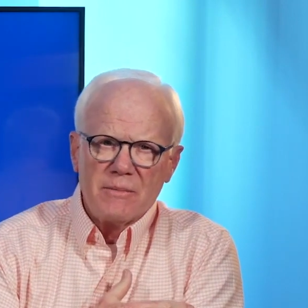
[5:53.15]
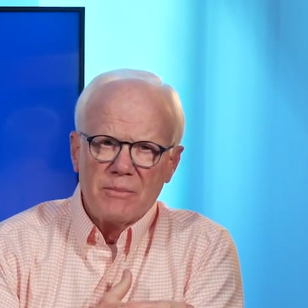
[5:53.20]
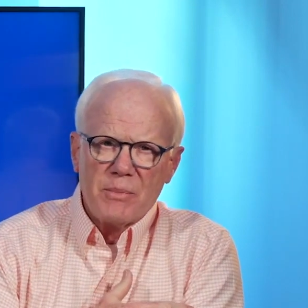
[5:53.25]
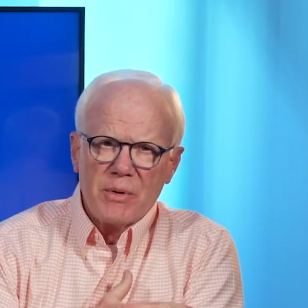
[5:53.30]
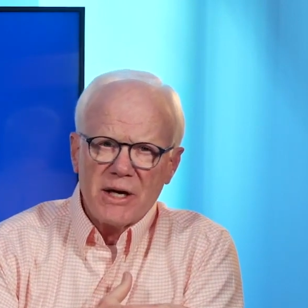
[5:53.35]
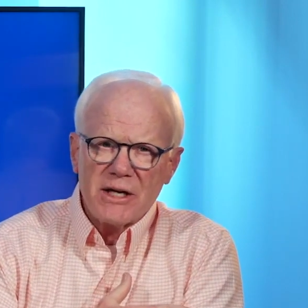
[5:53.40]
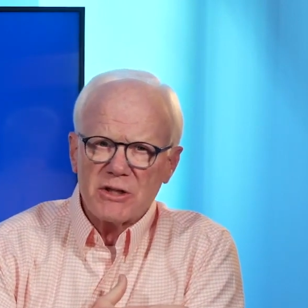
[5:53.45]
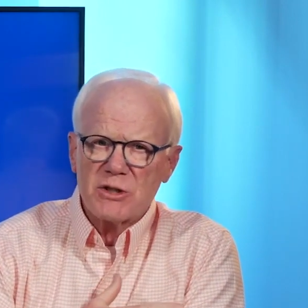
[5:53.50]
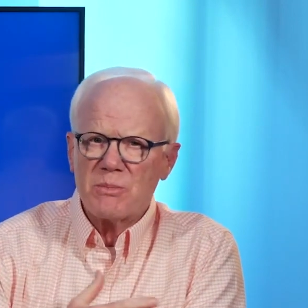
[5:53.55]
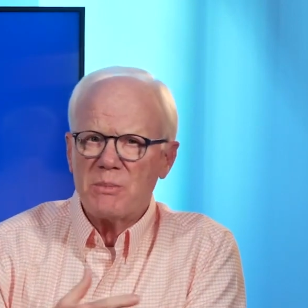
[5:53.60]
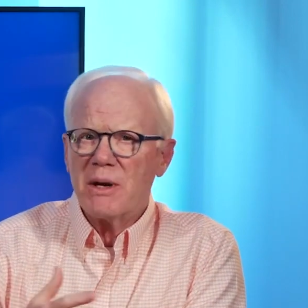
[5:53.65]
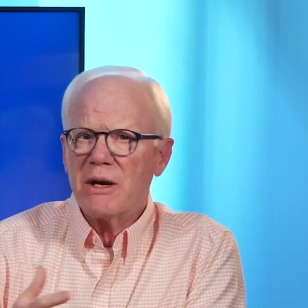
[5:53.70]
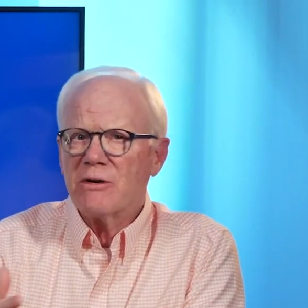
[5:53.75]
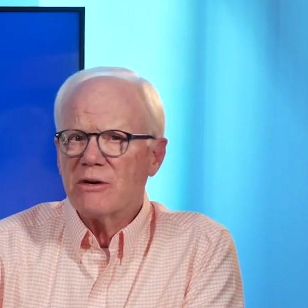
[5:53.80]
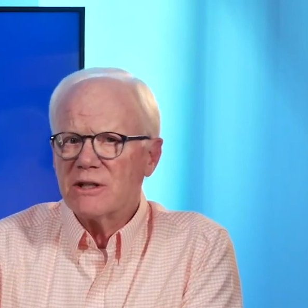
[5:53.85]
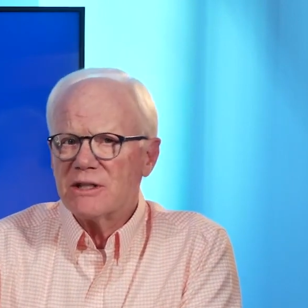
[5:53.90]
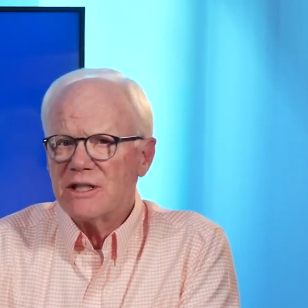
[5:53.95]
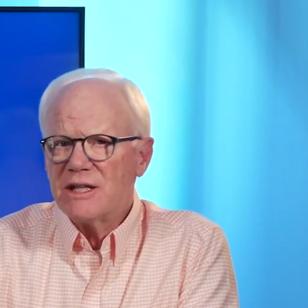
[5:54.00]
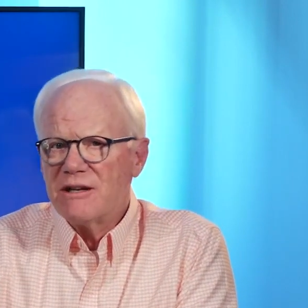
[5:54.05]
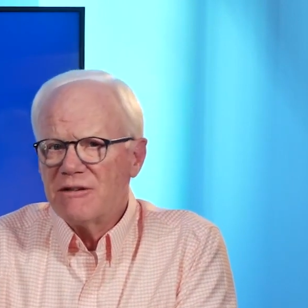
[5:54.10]

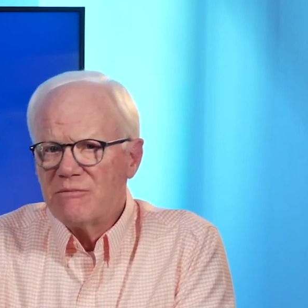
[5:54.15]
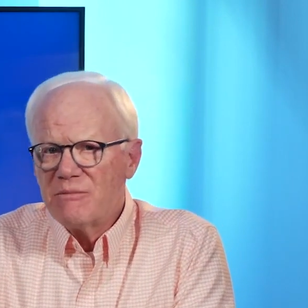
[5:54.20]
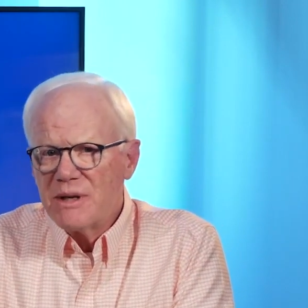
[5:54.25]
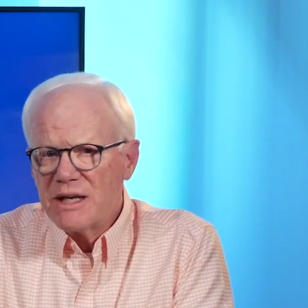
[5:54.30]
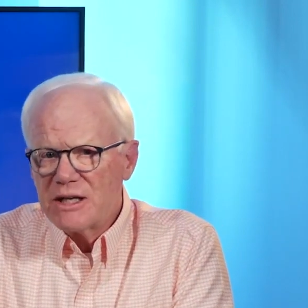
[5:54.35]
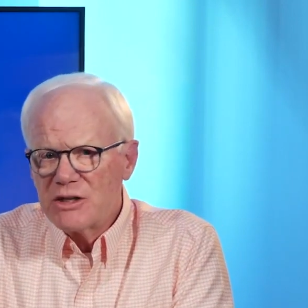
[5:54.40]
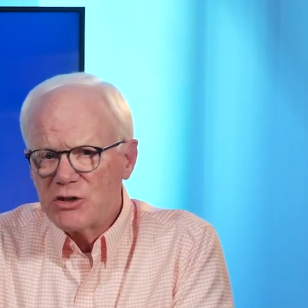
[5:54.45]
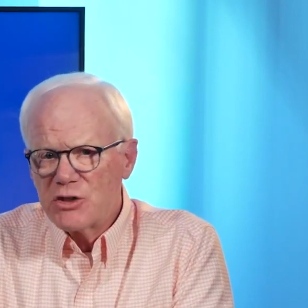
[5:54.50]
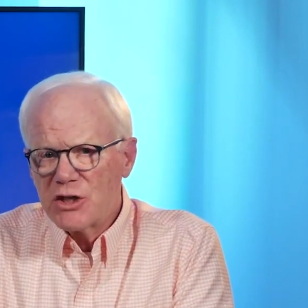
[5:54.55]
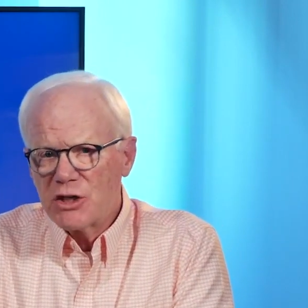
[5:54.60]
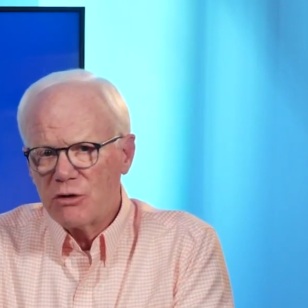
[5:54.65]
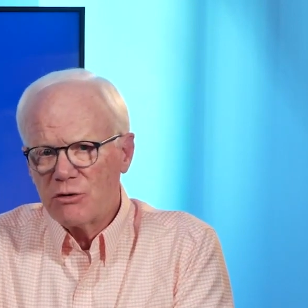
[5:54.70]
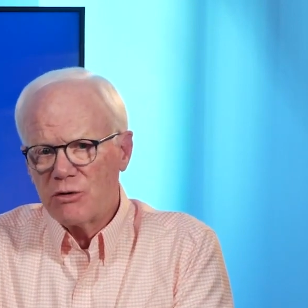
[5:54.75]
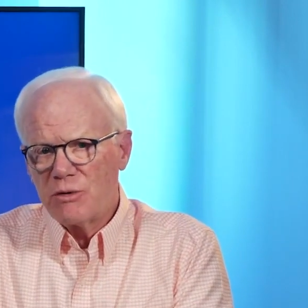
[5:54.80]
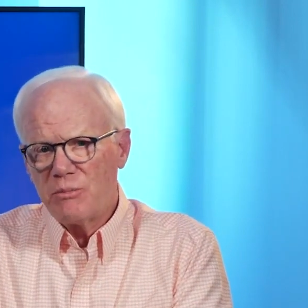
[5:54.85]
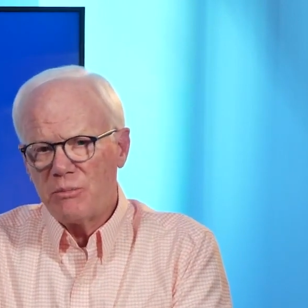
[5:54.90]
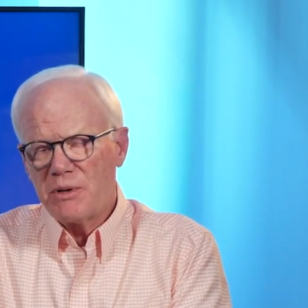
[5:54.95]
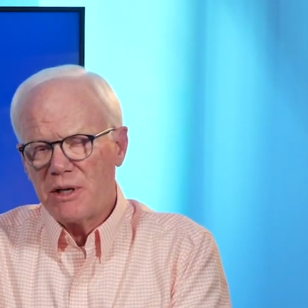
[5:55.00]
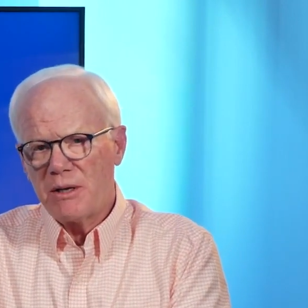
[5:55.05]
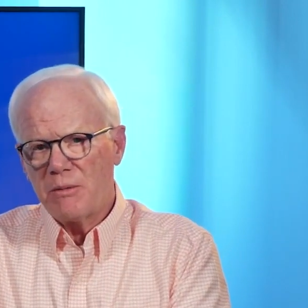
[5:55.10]
prosperity of many
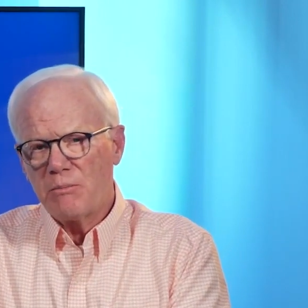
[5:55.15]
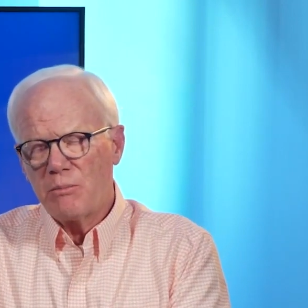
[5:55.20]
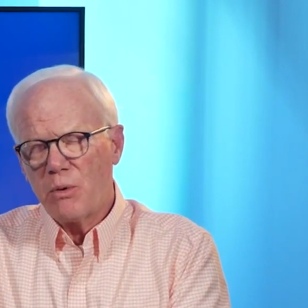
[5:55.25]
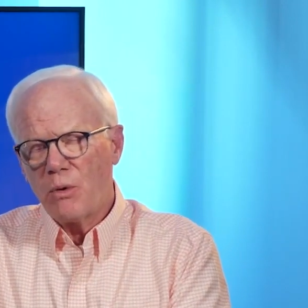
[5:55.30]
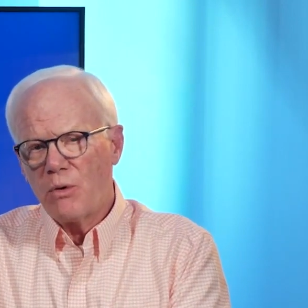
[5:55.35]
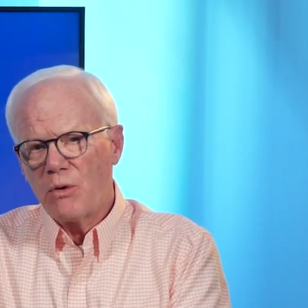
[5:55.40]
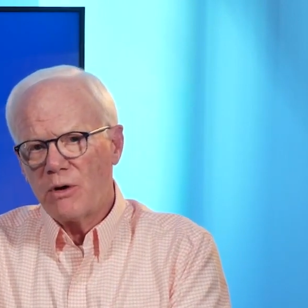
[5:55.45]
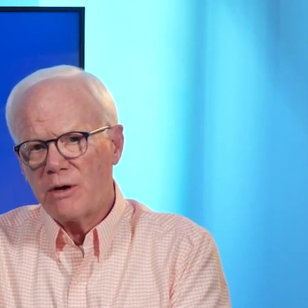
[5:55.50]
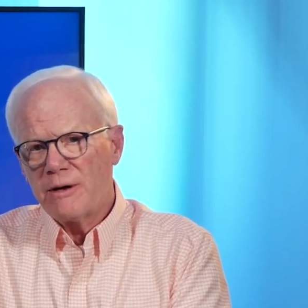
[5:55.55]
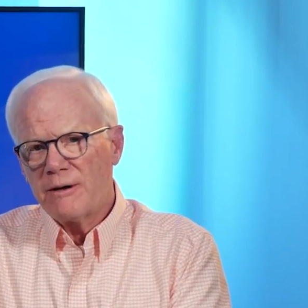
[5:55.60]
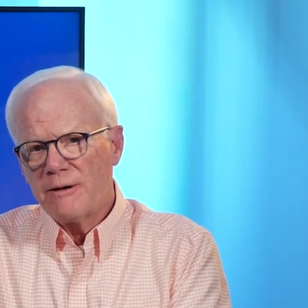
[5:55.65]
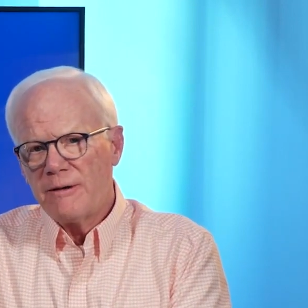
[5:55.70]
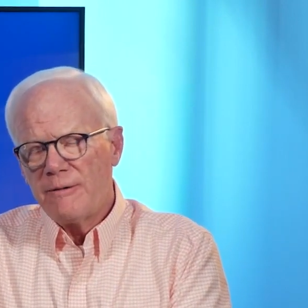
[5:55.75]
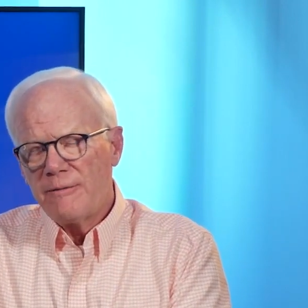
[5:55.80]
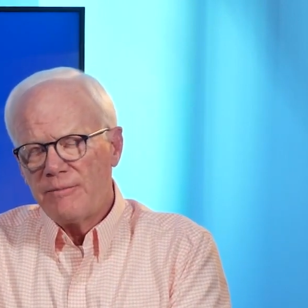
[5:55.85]
children being born.